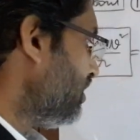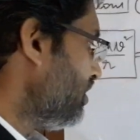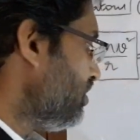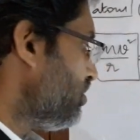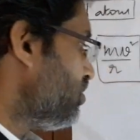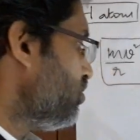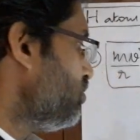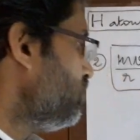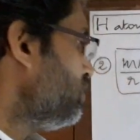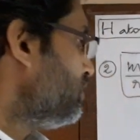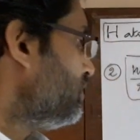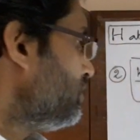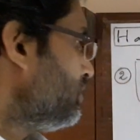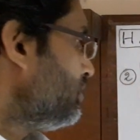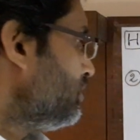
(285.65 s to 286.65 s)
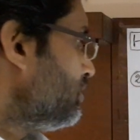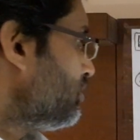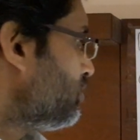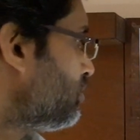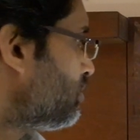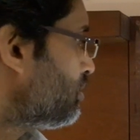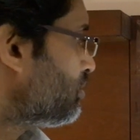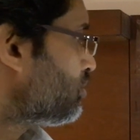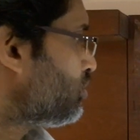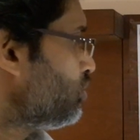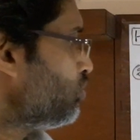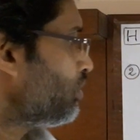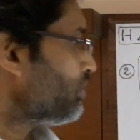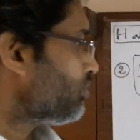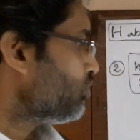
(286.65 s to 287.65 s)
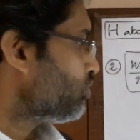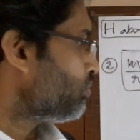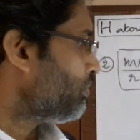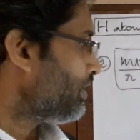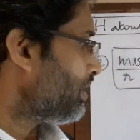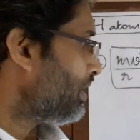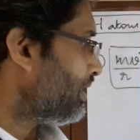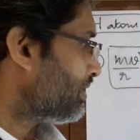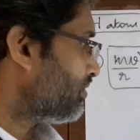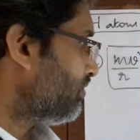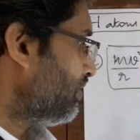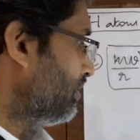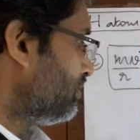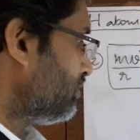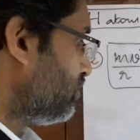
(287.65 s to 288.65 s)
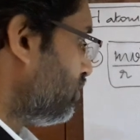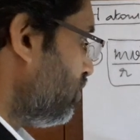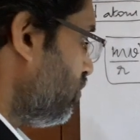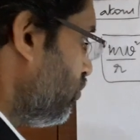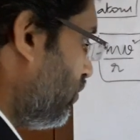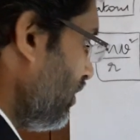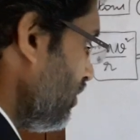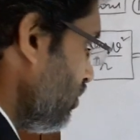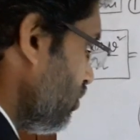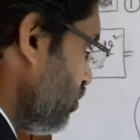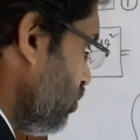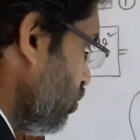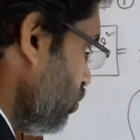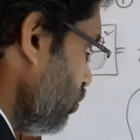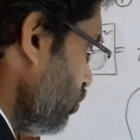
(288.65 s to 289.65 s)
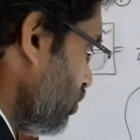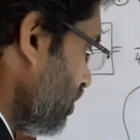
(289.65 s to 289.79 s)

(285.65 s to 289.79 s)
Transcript: into q1 q2 by r square. So when two